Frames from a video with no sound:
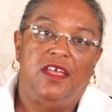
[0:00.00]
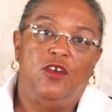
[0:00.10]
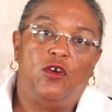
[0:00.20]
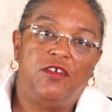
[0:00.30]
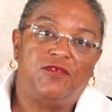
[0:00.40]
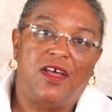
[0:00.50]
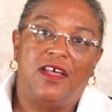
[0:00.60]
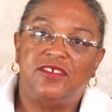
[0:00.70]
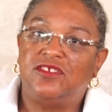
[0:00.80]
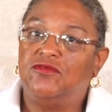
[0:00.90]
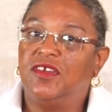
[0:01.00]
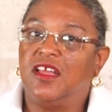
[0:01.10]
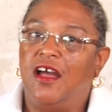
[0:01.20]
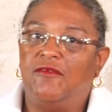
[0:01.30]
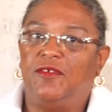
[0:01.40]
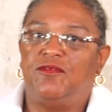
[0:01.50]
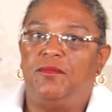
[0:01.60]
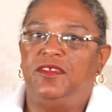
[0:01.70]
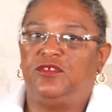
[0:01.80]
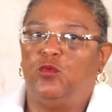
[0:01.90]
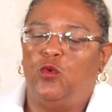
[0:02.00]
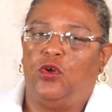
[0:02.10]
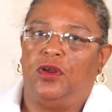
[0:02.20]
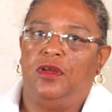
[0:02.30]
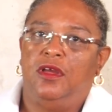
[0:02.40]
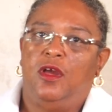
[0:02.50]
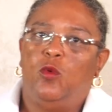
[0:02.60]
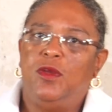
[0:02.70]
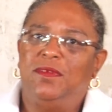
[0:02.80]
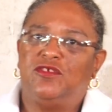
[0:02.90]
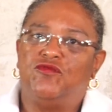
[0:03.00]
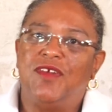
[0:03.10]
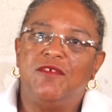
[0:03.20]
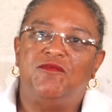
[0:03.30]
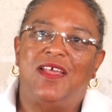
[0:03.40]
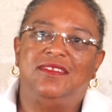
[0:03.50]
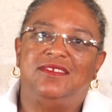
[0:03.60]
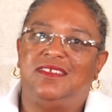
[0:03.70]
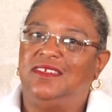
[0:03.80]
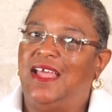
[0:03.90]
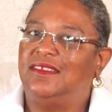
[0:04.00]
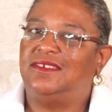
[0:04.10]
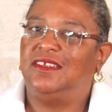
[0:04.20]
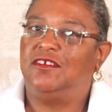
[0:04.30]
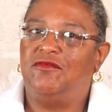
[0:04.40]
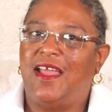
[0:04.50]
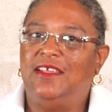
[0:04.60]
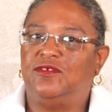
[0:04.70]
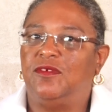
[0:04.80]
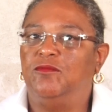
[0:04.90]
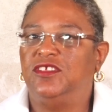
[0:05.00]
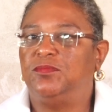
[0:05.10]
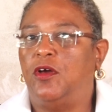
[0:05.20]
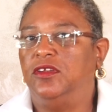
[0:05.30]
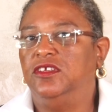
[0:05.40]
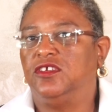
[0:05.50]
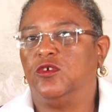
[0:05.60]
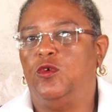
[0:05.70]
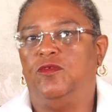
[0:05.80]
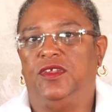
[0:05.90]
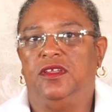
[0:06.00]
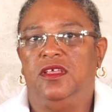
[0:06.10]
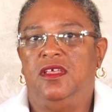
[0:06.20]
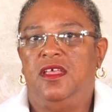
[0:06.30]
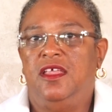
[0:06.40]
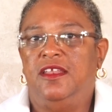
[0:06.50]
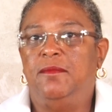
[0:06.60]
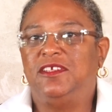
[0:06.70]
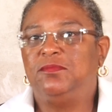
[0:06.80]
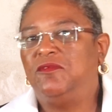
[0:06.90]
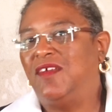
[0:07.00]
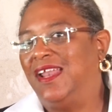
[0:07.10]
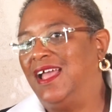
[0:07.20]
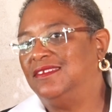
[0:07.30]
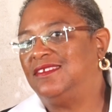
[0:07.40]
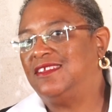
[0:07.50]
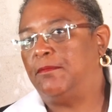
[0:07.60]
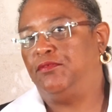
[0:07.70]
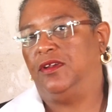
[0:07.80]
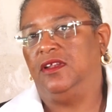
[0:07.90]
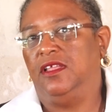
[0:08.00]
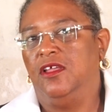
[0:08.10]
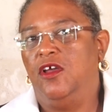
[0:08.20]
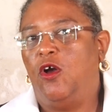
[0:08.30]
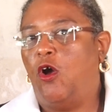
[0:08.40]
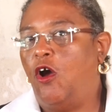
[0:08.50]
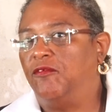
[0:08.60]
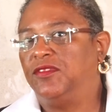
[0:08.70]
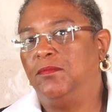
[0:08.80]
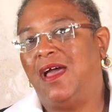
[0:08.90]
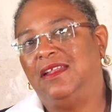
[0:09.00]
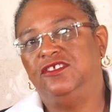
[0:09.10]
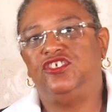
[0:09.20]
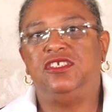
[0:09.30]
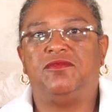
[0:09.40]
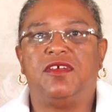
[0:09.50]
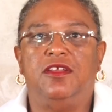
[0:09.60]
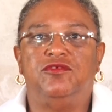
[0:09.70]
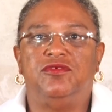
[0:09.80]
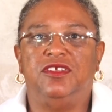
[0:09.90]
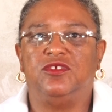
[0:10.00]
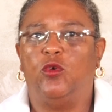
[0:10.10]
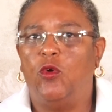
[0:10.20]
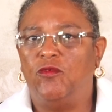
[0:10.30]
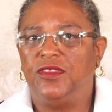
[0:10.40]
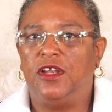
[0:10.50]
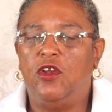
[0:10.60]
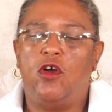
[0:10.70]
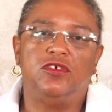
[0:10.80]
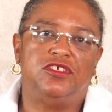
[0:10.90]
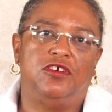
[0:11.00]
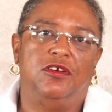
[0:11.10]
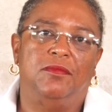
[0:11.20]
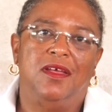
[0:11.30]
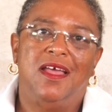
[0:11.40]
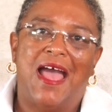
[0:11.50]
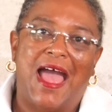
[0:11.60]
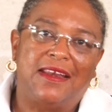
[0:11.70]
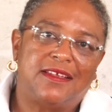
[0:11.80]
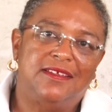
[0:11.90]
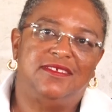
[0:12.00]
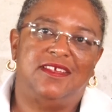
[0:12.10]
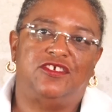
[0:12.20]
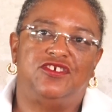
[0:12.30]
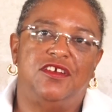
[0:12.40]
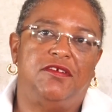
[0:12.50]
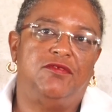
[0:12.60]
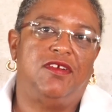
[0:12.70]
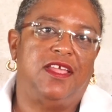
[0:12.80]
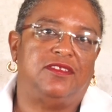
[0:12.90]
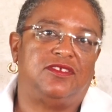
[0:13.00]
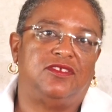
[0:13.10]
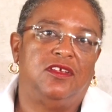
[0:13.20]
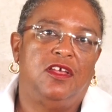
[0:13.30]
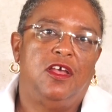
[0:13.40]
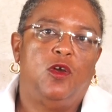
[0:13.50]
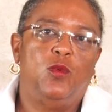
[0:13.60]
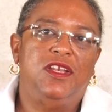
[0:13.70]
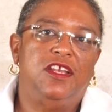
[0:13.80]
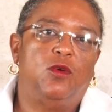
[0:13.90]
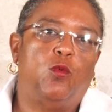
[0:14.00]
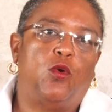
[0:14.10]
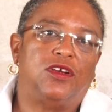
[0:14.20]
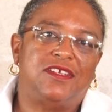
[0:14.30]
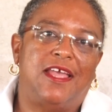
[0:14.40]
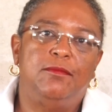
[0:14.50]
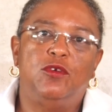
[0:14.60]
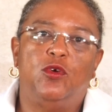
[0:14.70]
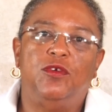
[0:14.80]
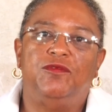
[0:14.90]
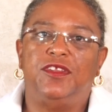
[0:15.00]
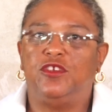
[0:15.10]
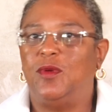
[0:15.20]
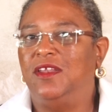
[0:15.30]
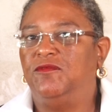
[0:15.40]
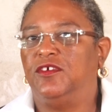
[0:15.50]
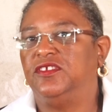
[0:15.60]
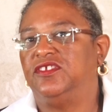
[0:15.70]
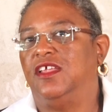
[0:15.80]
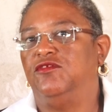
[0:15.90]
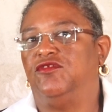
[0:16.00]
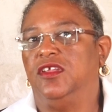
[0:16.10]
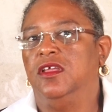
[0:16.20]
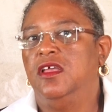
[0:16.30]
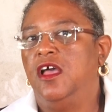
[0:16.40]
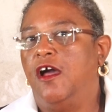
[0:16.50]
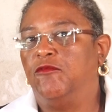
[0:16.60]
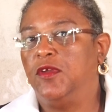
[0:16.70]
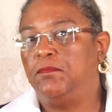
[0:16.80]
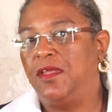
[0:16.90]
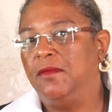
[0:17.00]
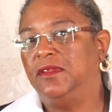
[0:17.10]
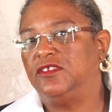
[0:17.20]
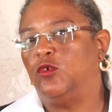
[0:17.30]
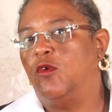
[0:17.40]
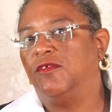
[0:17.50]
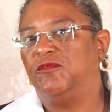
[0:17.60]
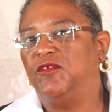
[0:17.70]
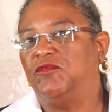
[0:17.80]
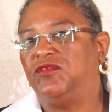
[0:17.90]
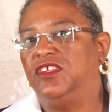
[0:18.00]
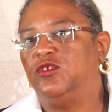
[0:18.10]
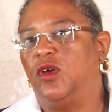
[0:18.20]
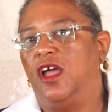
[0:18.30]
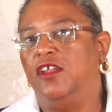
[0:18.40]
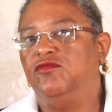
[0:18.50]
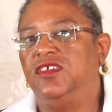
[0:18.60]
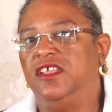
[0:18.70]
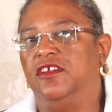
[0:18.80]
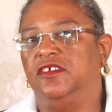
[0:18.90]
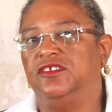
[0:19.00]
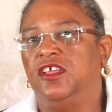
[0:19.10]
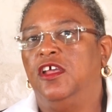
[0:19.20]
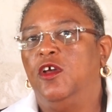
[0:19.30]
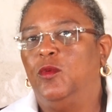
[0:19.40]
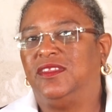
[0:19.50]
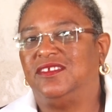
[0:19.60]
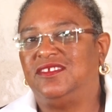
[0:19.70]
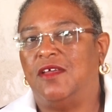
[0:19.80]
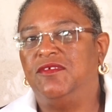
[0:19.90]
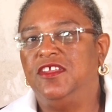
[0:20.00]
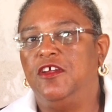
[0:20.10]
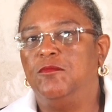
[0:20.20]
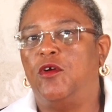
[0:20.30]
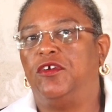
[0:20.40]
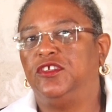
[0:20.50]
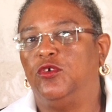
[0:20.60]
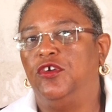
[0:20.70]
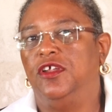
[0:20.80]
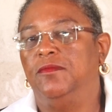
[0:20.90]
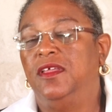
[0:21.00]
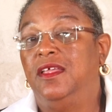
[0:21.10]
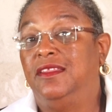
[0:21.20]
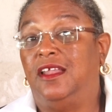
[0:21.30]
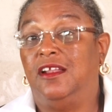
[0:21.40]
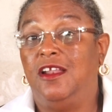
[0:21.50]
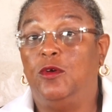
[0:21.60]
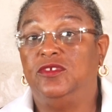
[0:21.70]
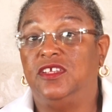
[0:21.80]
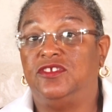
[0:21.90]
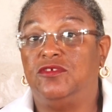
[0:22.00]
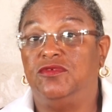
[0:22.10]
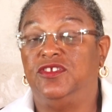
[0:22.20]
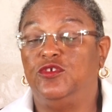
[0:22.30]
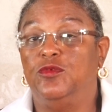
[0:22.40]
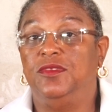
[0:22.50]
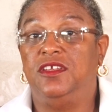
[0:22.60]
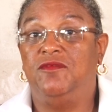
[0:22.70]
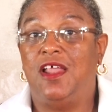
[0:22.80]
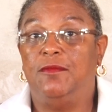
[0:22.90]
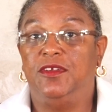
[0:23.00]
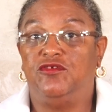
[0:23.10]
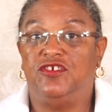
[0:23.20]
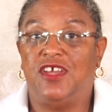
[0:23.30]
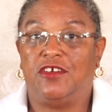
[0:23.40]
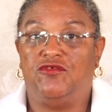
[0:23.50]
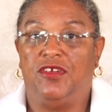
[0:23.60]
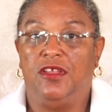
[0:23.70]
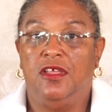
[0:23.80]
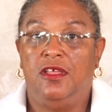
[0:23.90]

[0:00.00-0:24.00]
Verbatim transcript: In order for us to recover from this war, we must ring-fence the debts that arise from responding to COVID. They must be financed separately, off the balance sheet of countries, over the long term, at concessionary rates. We need a wartime loan for the twenty-first century of repayments over fifty to one hundred years, with a seven-year moratorium that allows us to resume the development trajectory.